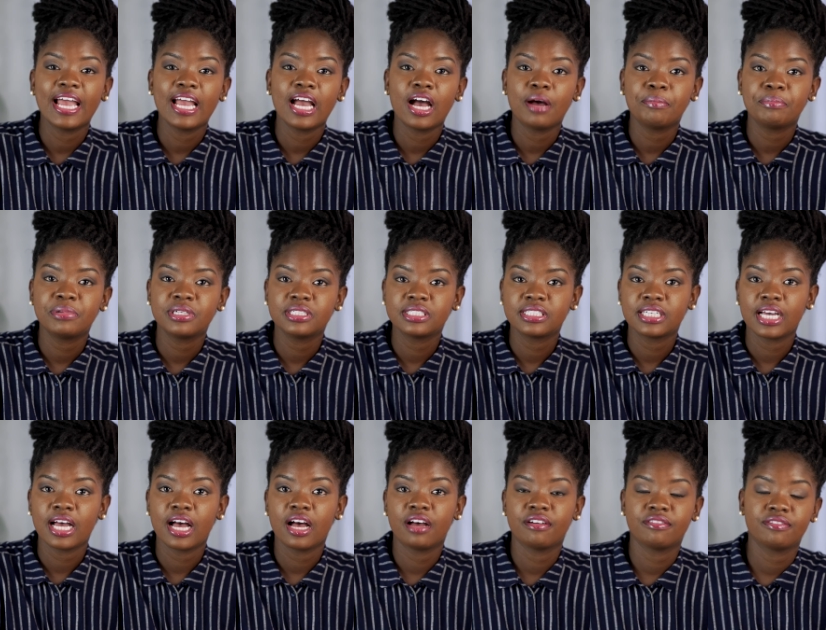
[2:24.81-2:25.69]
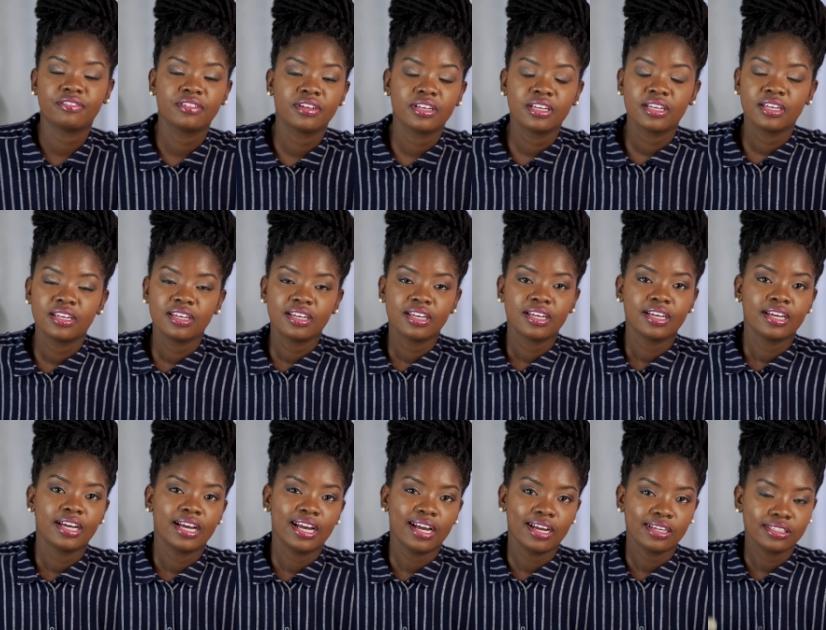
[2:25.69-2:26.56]
happen to have
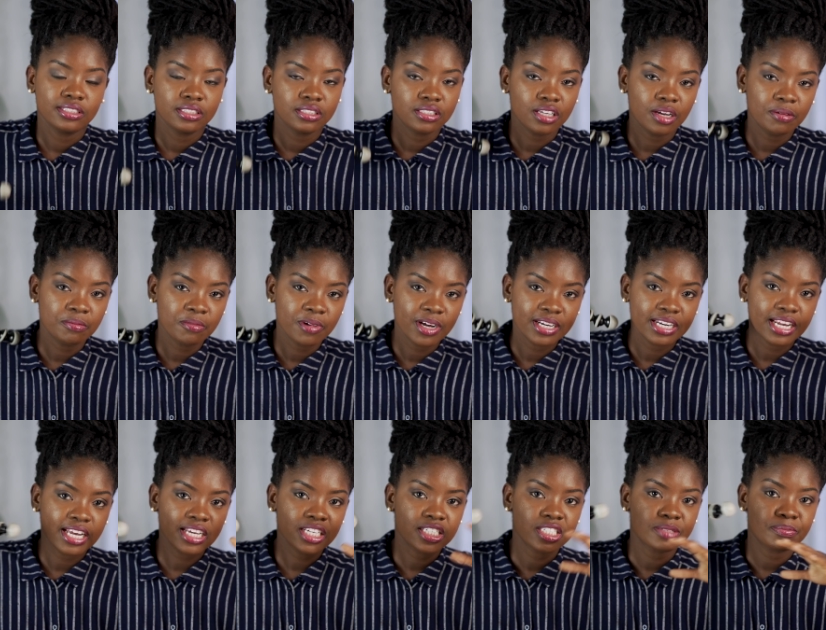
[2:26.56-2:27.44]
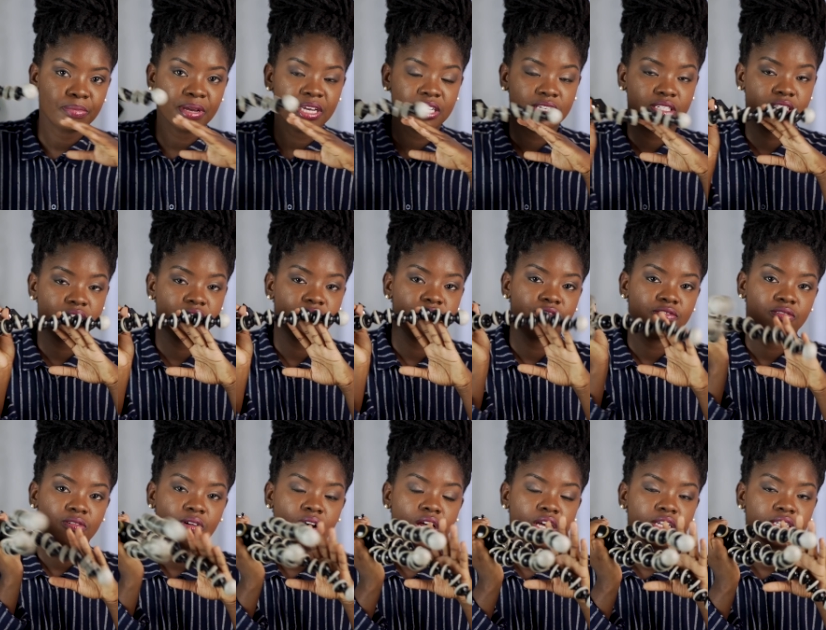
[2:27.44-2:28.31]
somewhat expensive
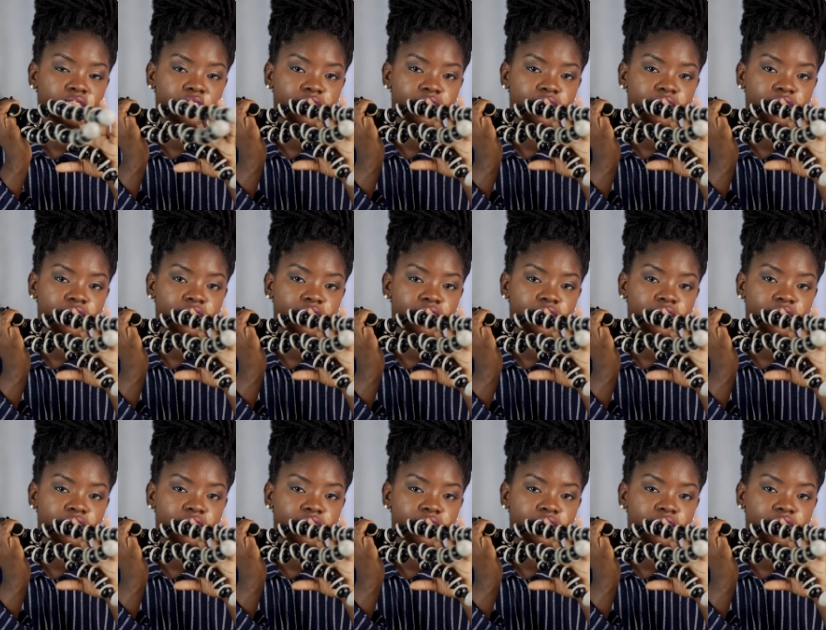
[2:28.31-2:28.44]
one,